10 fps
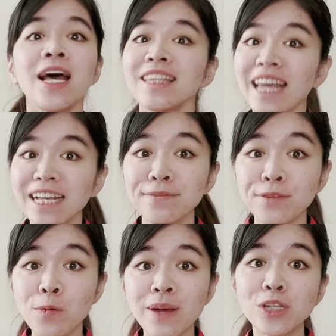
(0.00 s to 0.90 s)
Thanks
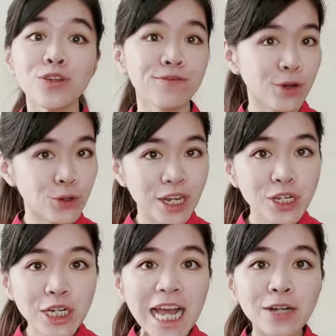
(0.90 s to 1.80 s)
so much for
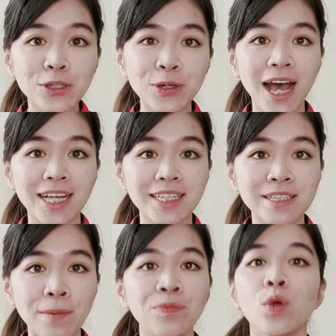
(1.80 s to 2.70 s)
reaching out to us.
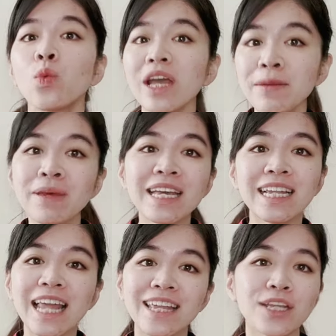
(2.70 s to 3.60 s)
We'd be
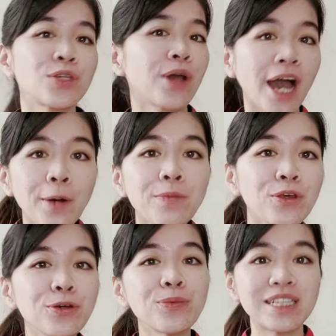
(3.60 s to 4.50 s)
glad to help
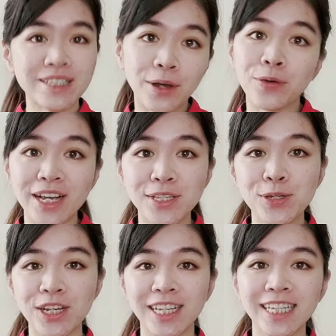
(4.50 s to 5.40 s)
you with your
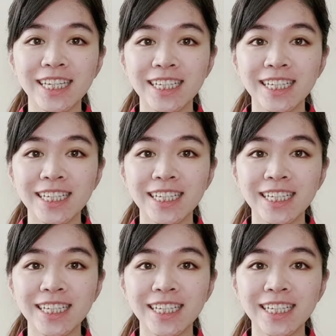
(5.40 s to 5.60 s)
question.